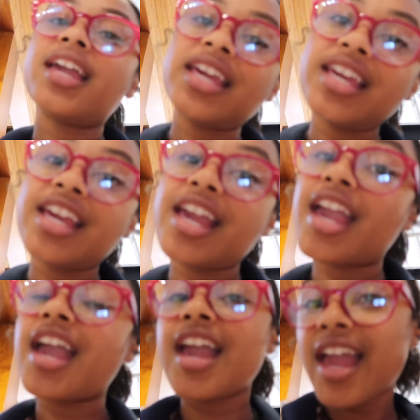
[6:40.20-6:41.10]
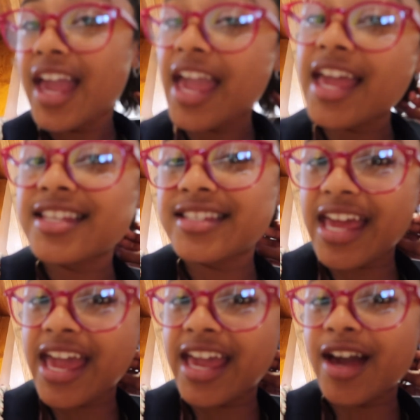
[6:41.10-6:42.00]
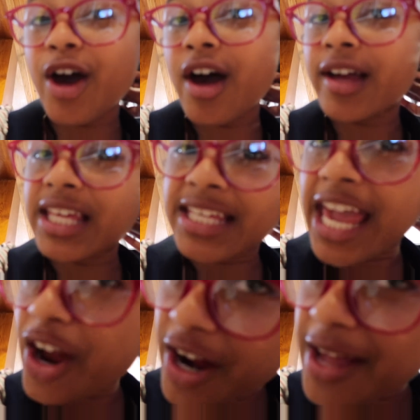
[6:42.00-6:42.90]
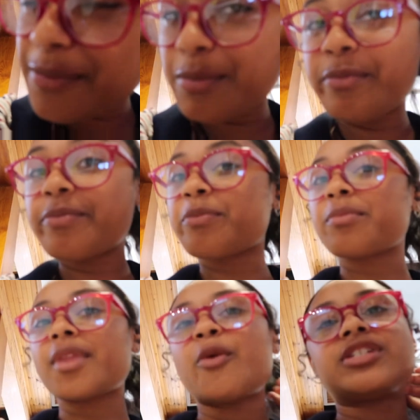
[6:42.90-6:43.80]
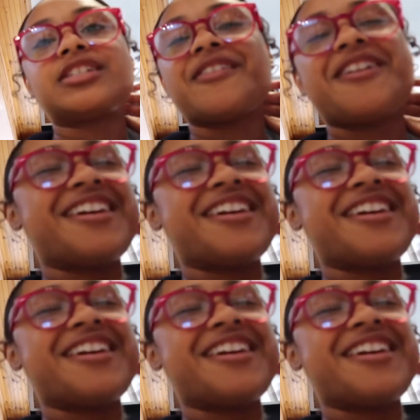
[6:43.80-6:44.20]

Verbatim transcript: He is a uh, carrot. Which is a